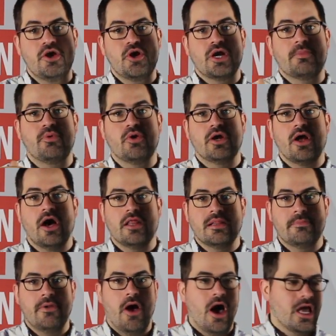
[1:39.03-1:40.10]
You're going to put it on
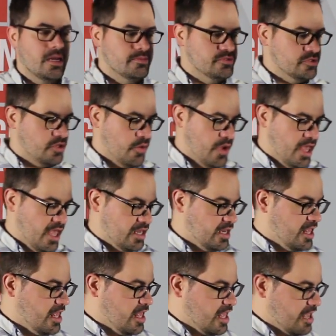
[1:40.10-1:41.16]
the bottom. So go ahead.
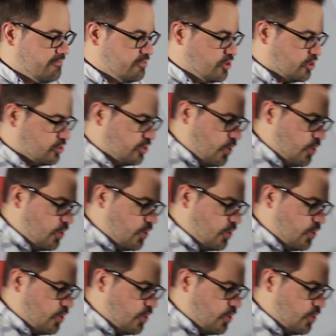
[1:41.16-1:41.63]
If your